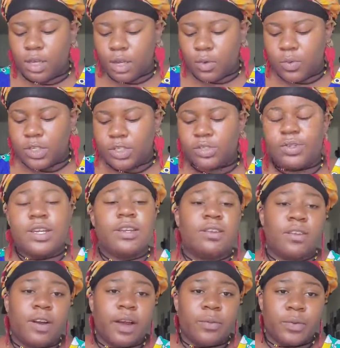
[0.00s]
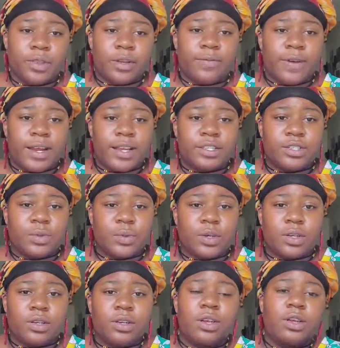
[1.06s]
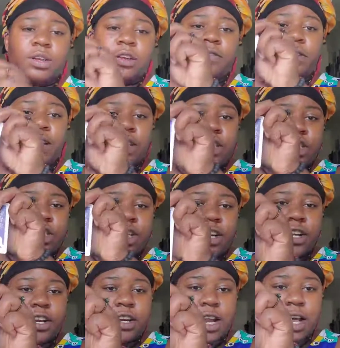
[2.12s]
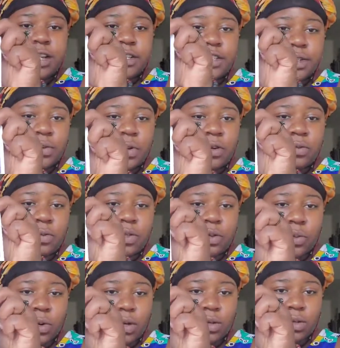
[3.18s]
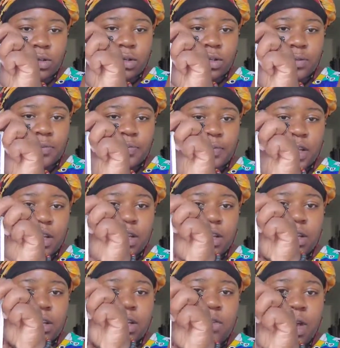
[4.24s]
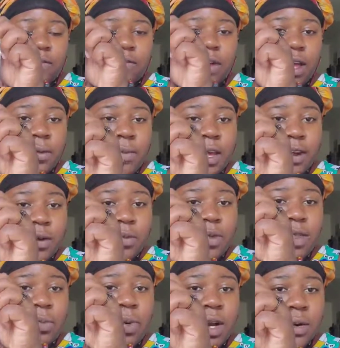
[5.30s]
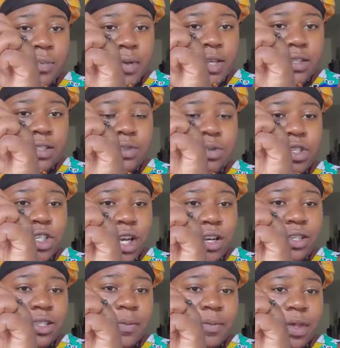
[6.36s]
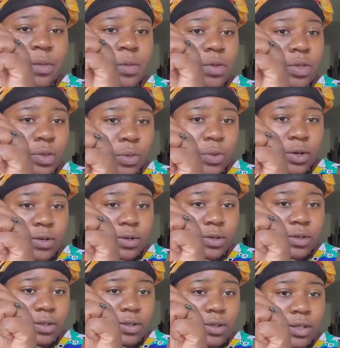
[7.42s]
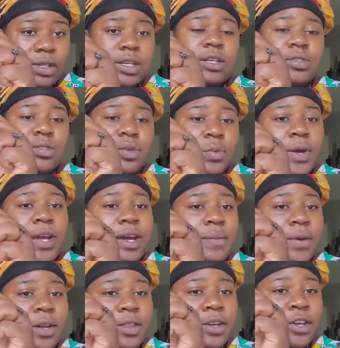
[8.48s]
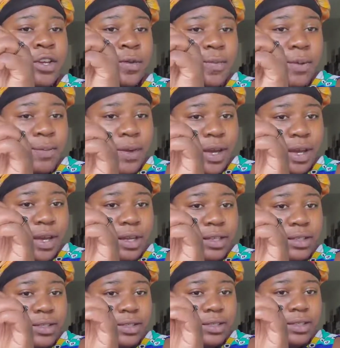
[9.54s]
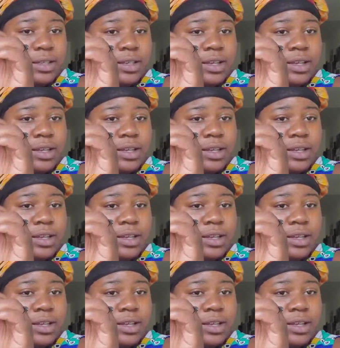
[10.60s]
Once you get on grind with your financial world, you're ready to share your knowledge and wealth with the world. You have come here with a purpose to share something with the world, to wake up other human beings